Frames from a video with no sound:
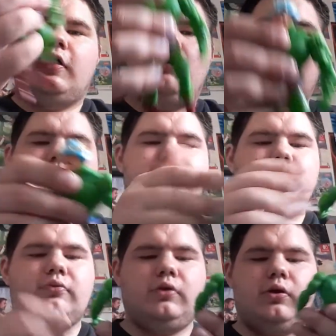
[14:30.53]
Which,
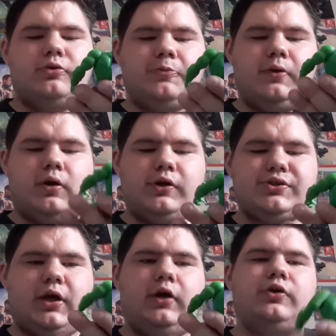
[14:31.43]
to be
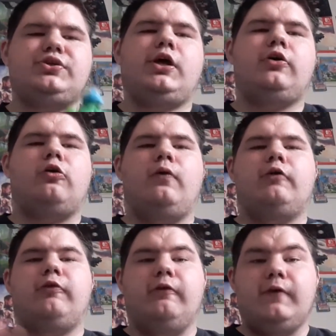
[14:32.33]
honest, I understand they're going
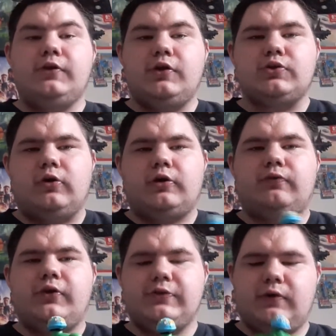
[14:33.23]
for the vintage look for
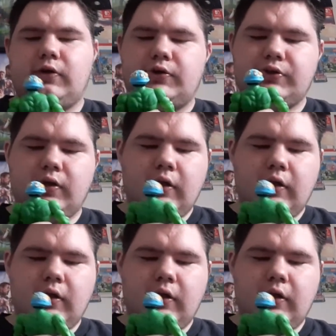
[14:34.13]
these figures.